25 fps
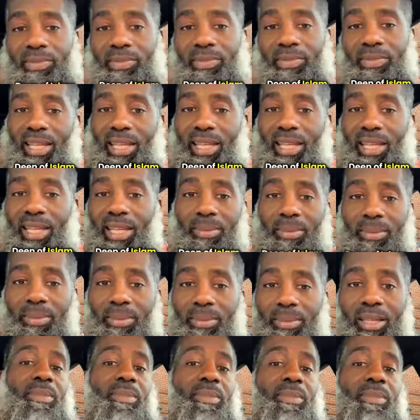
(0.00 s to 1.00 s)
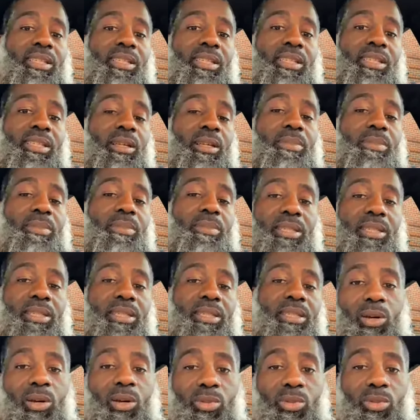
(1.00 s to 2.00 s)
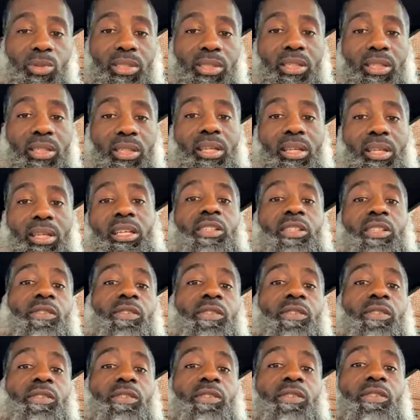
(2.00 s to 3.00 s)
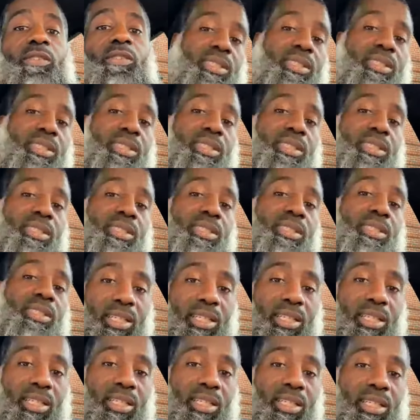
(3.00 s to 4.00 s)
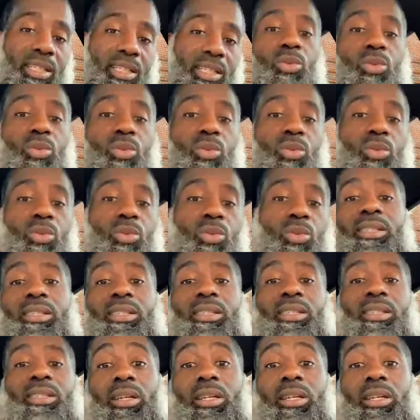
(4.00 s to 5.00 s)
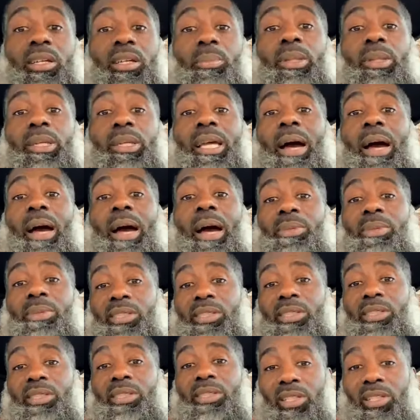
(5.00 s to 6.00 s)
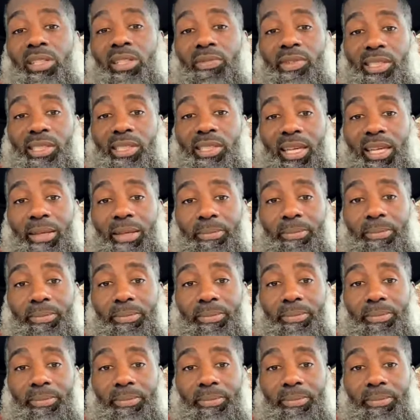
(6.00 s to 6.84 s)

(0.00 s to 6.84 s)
deen of Islam. That means there's something else is influencing these kids to do things that are in complete opposition of Islam.